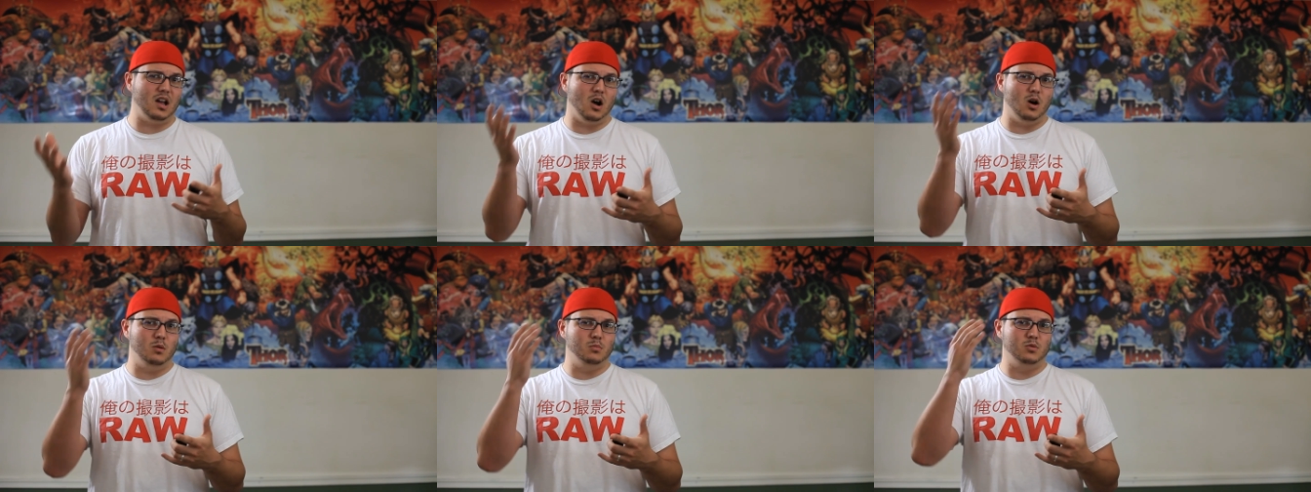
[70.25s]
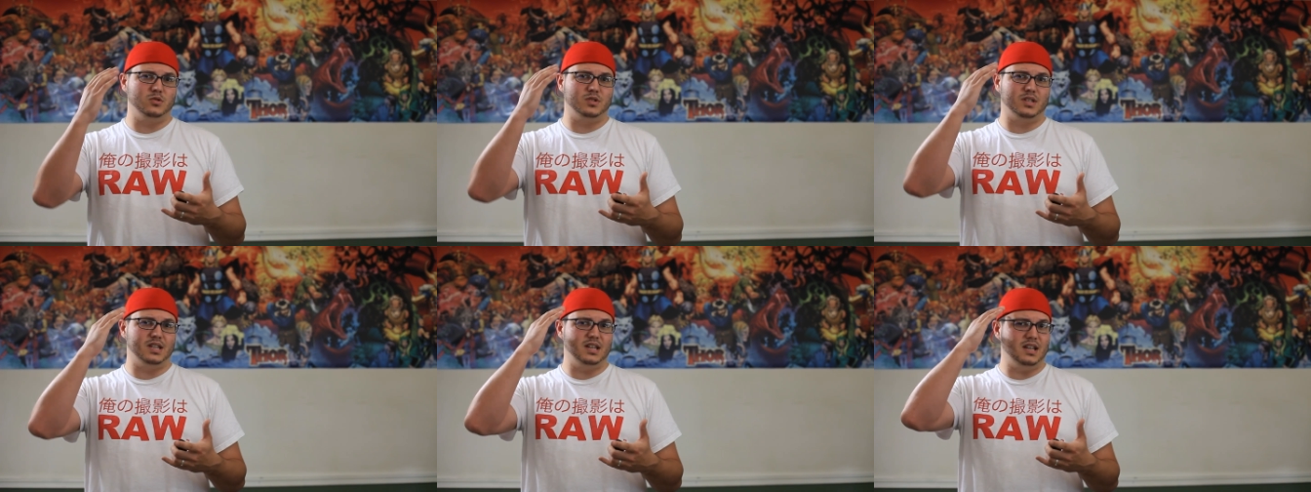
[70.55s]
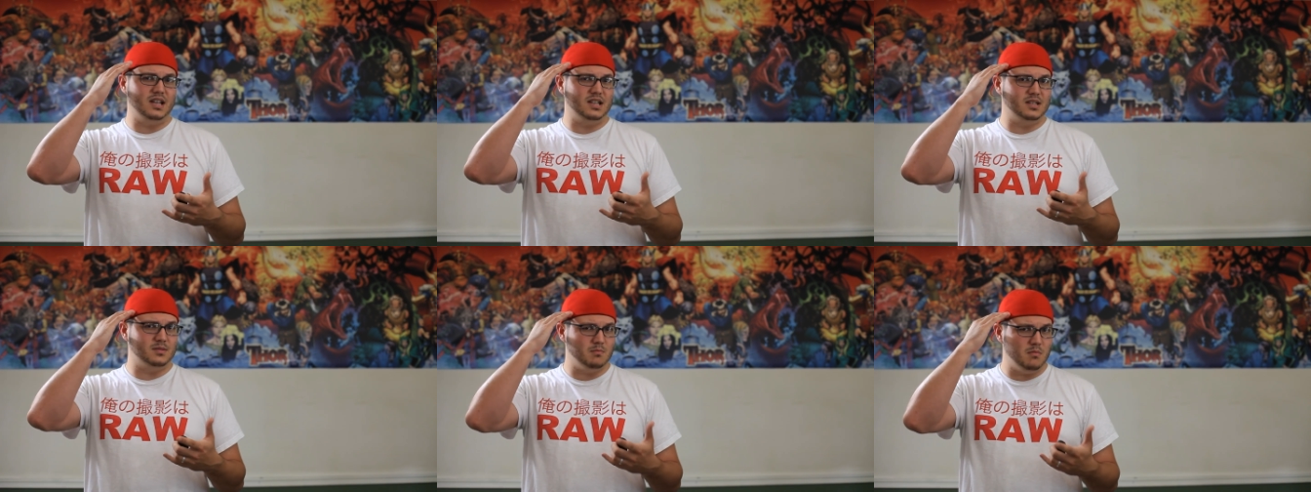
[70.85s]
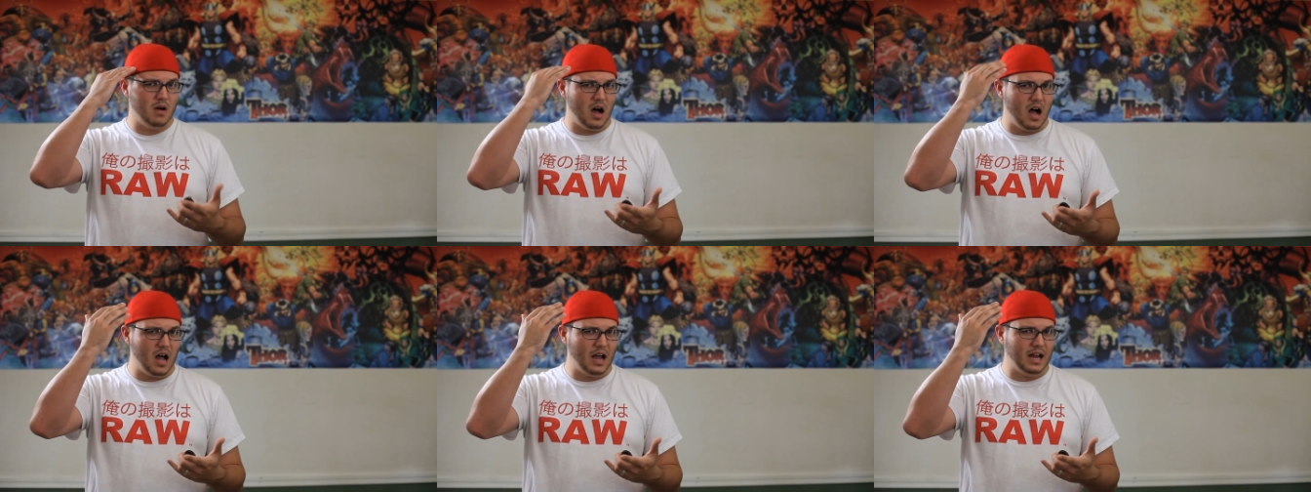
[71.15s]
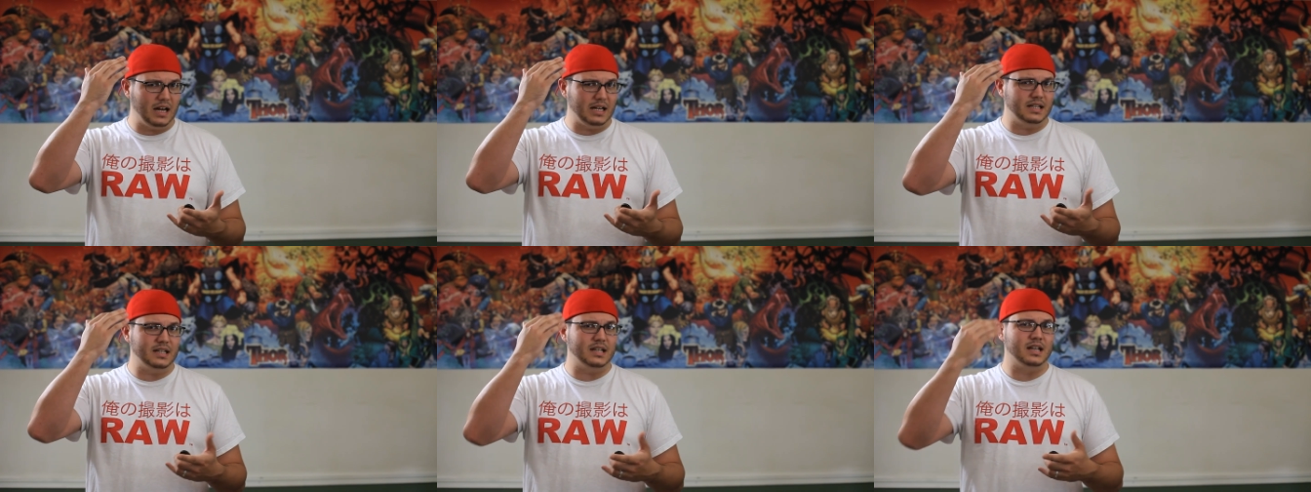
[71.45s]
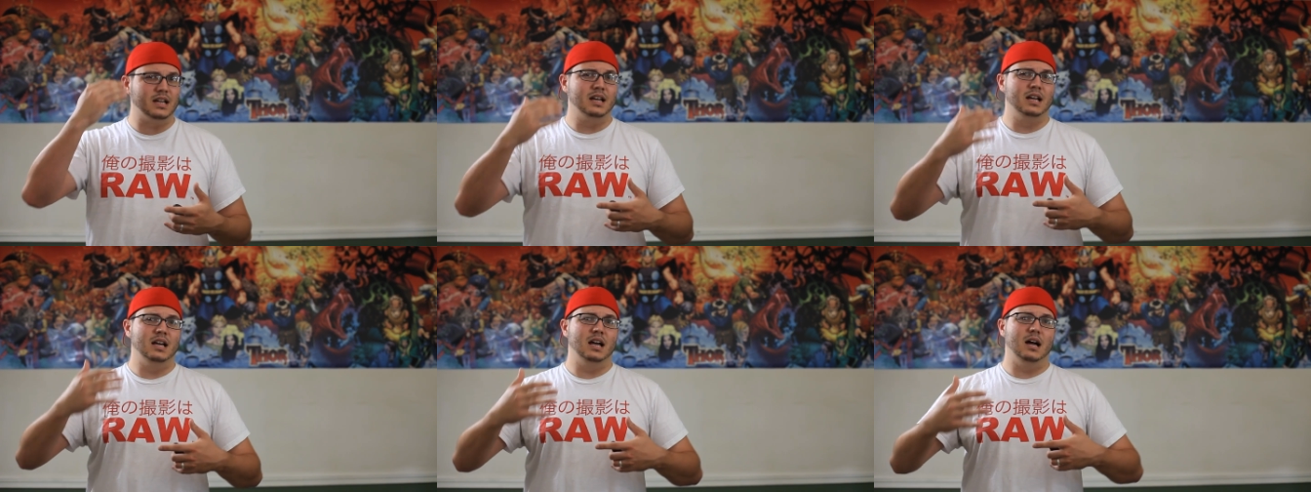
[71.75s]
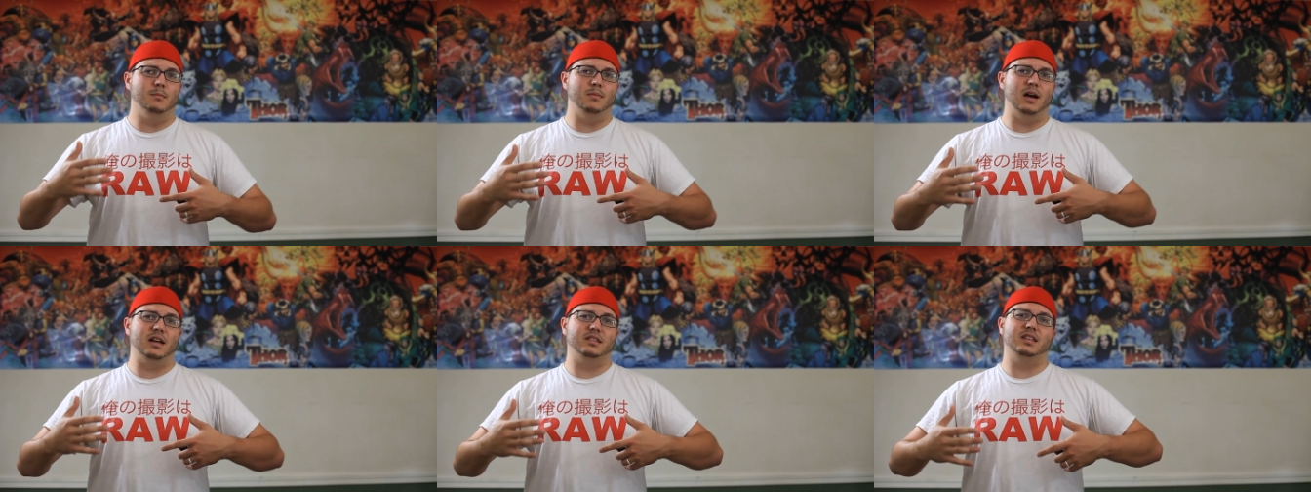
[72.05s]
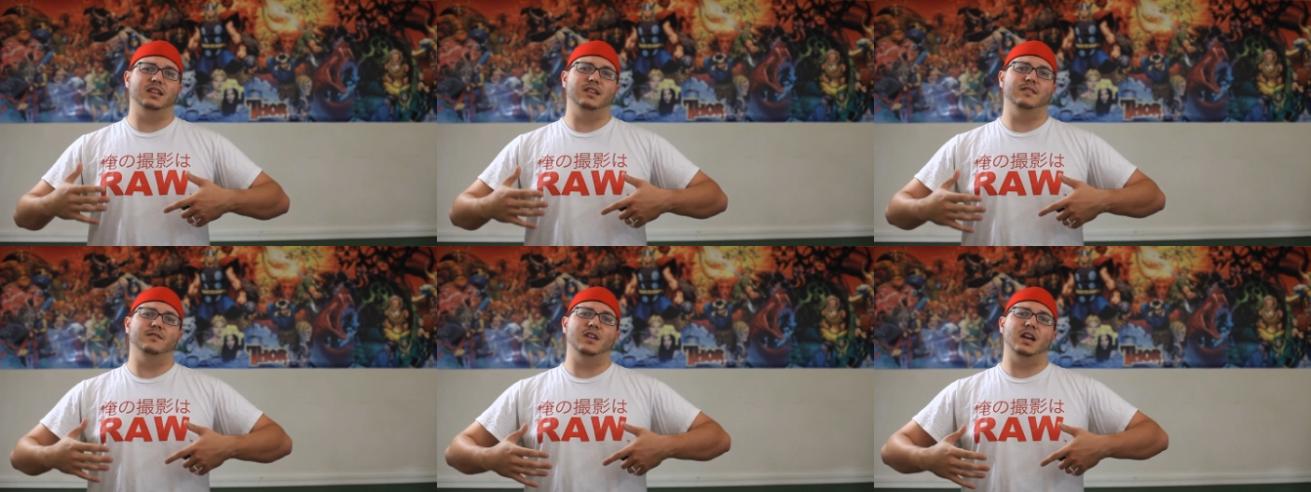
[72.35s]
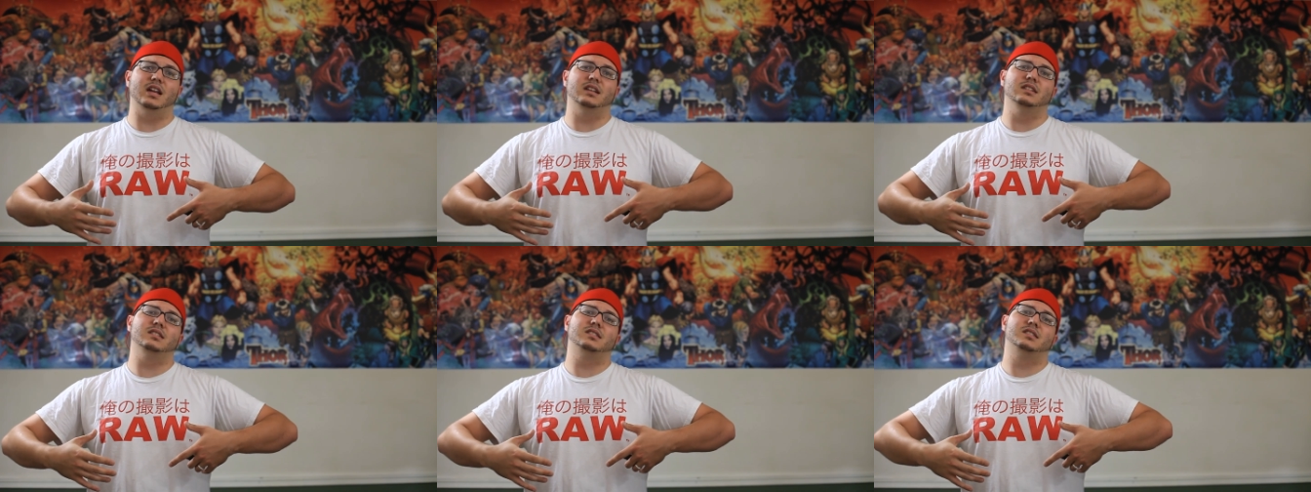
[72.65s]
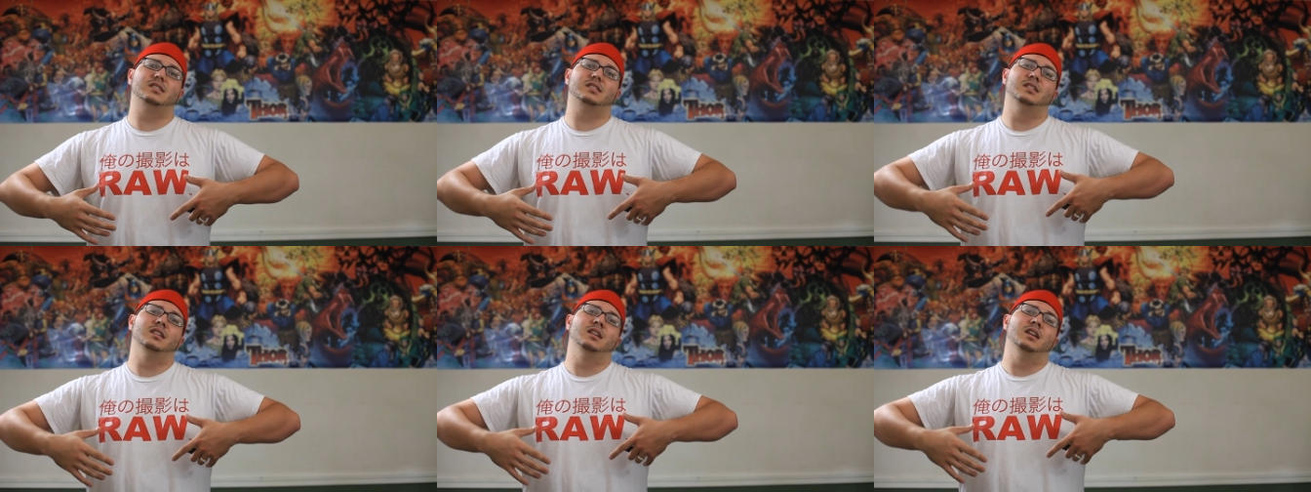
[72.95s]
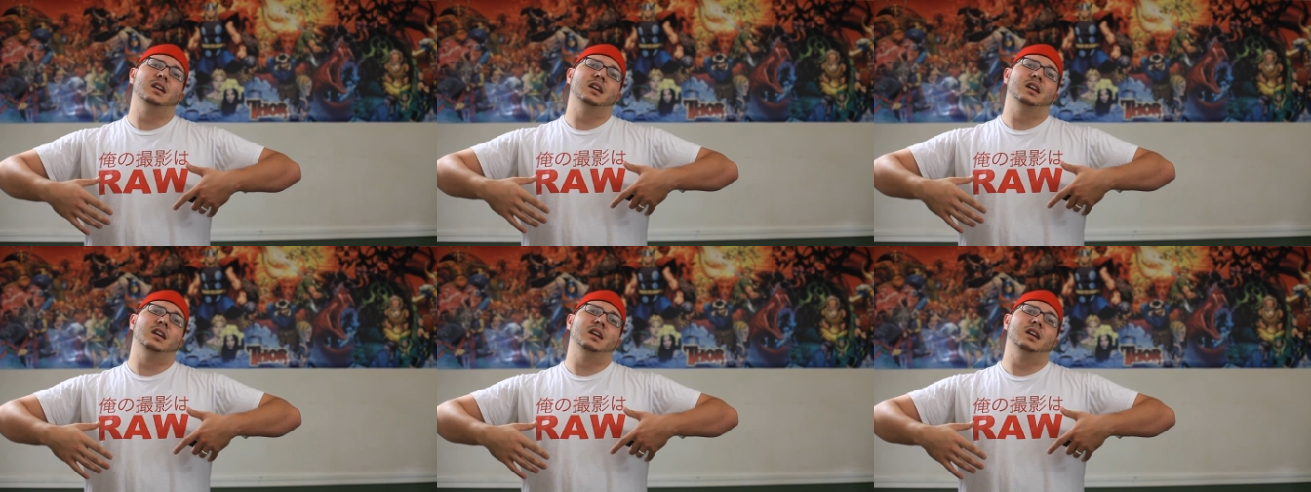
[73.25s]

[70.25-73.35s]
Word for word: almost in his mind, about the events